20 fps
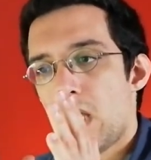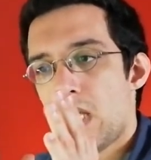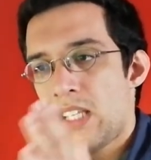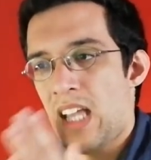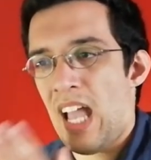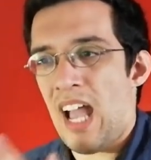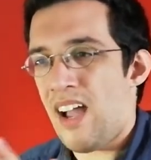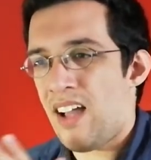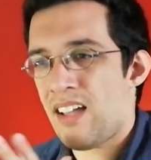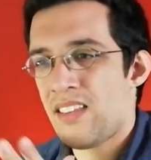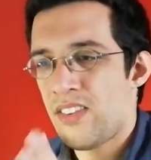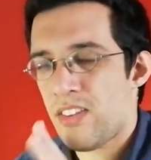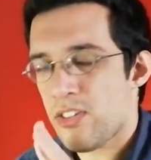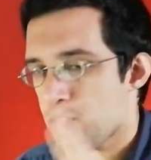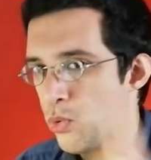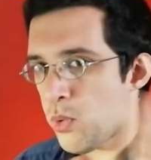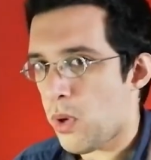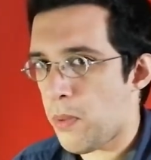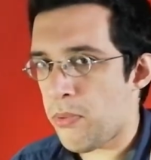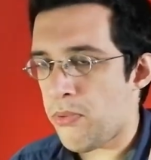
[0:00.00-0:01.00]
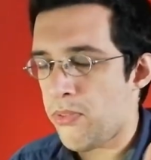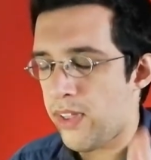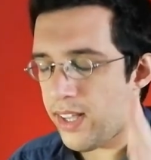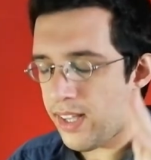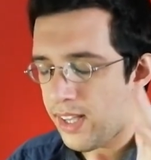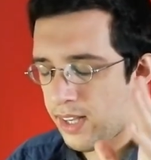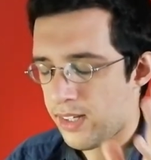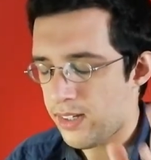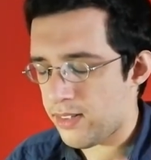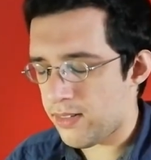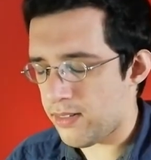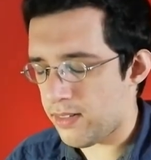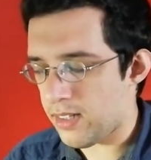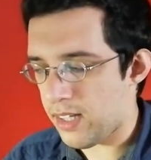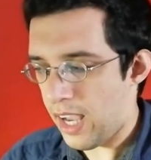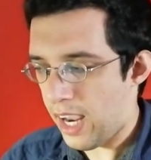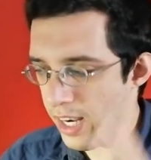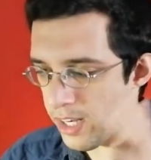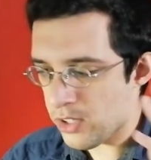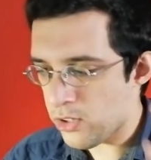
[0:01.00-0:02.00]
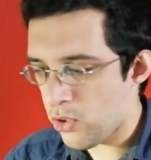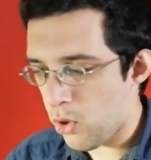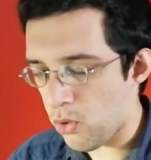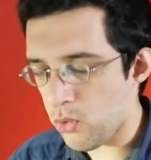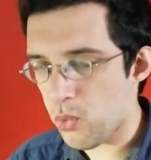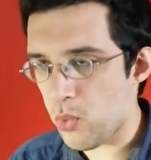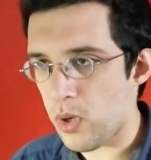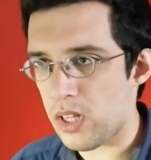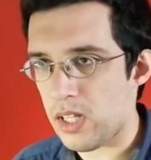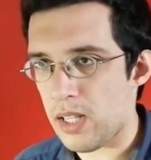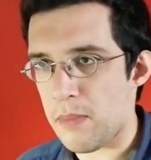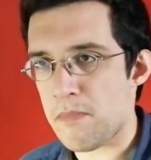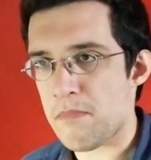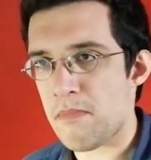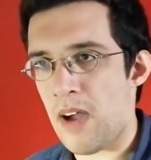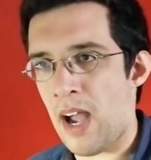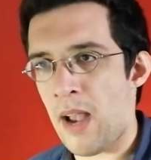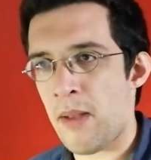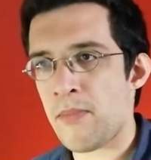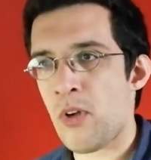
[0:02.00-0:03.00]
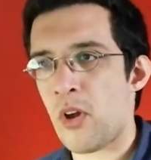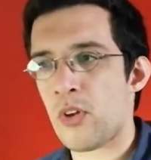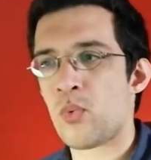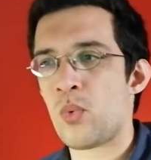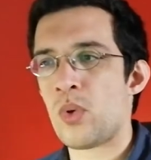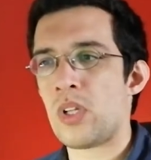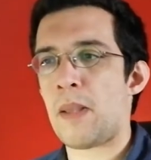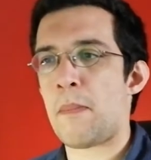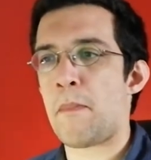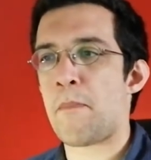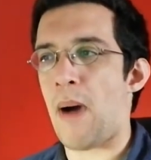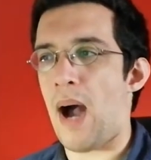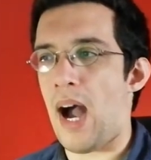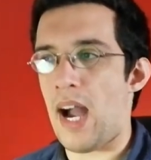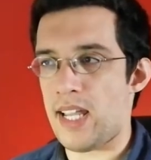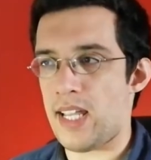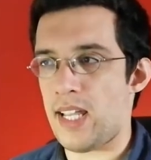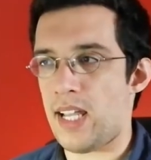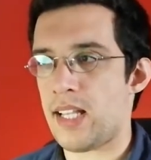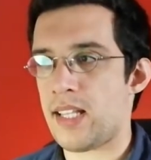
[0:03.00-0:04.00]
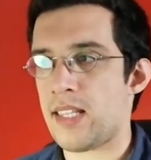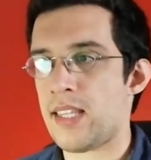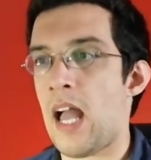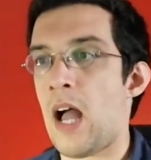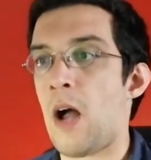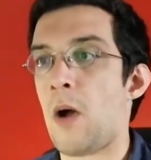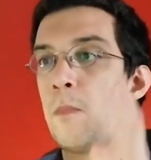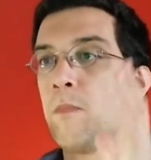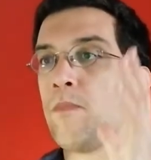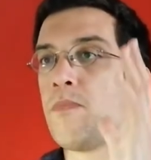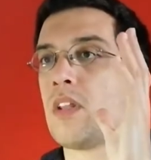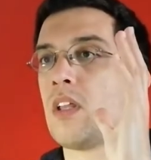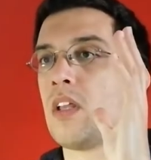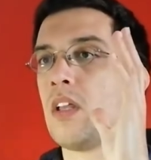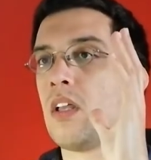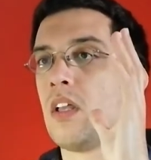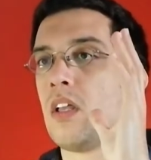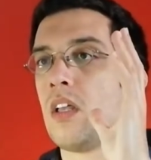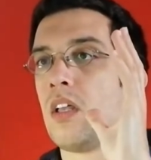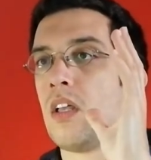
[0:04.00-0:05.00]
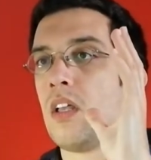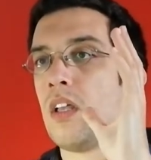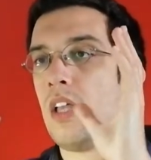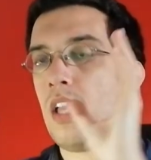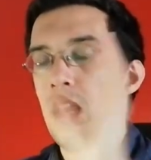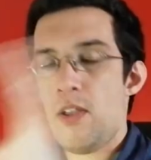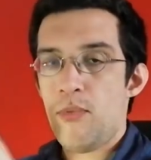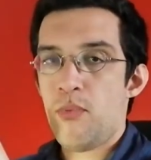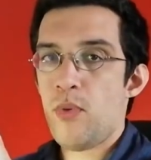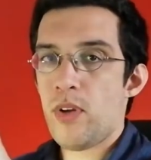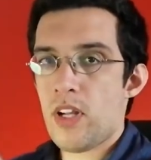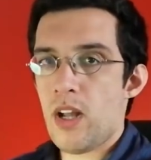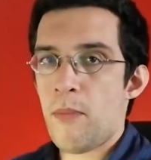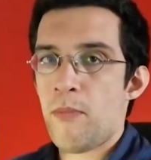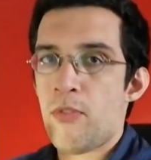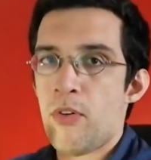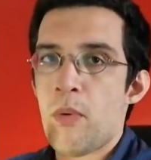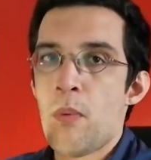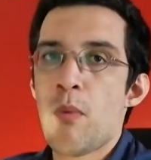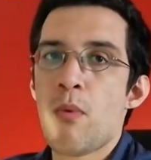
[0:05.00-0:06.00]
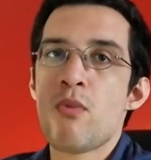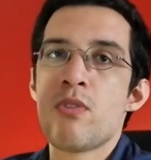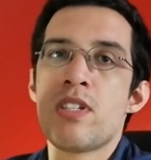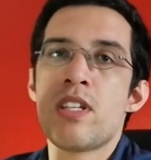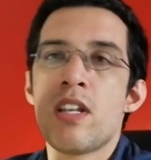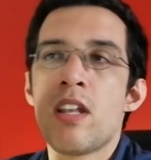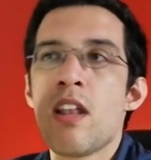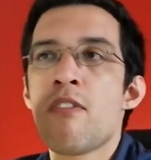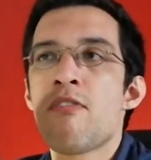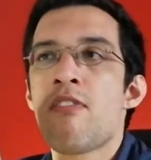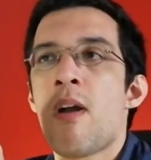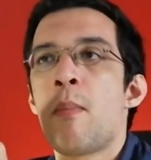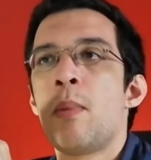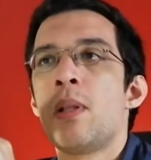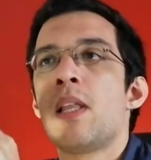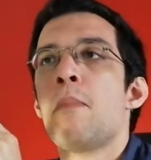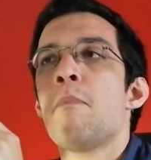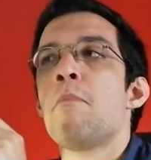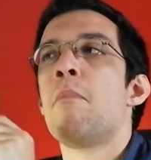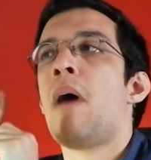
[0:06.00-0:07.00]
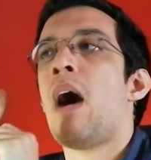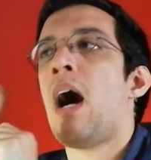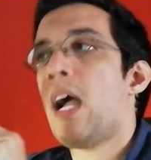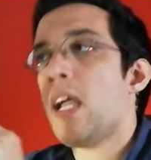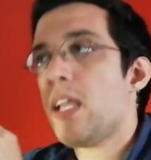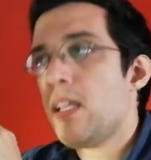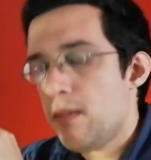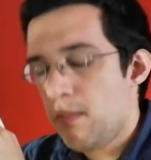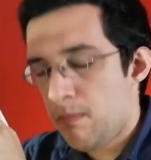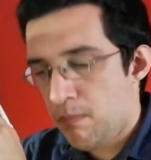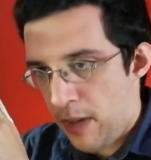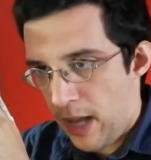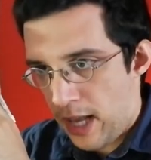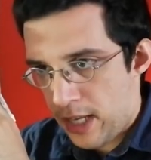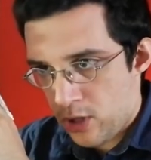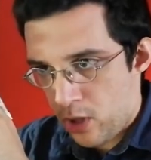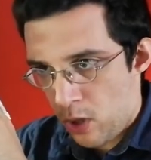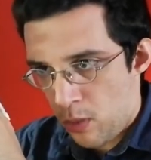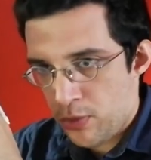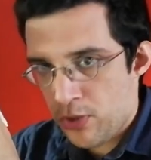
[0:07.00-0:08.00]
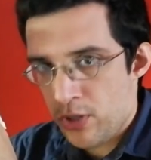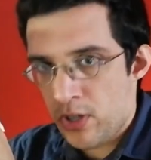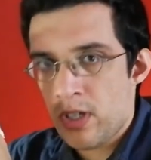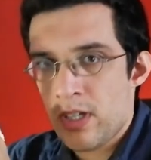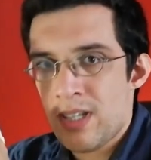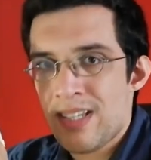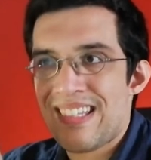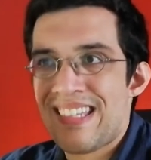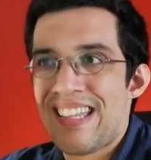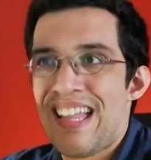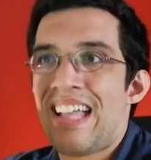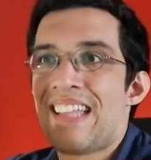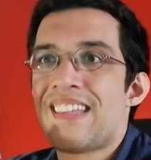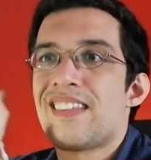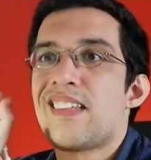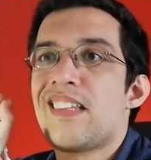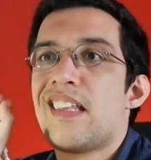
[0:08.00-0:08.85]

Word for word: yeah uh, the squib thing i i don't really i'm not really buying it now if we come from a wizarding family my best option is that